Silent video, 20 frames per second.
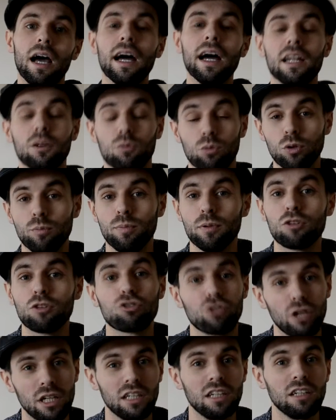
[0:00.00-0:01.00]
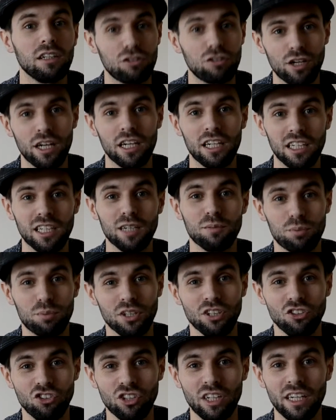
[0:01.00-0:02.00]
and it will be greatly, greatly
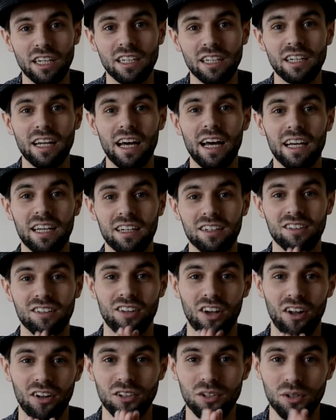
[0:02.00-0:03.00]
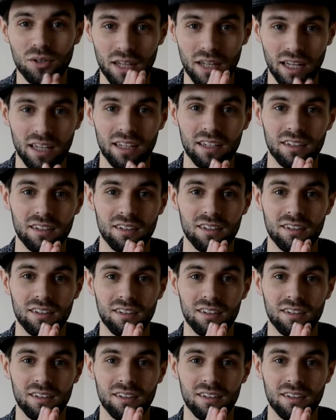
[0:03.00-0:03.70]
appreciated, I can tell you that.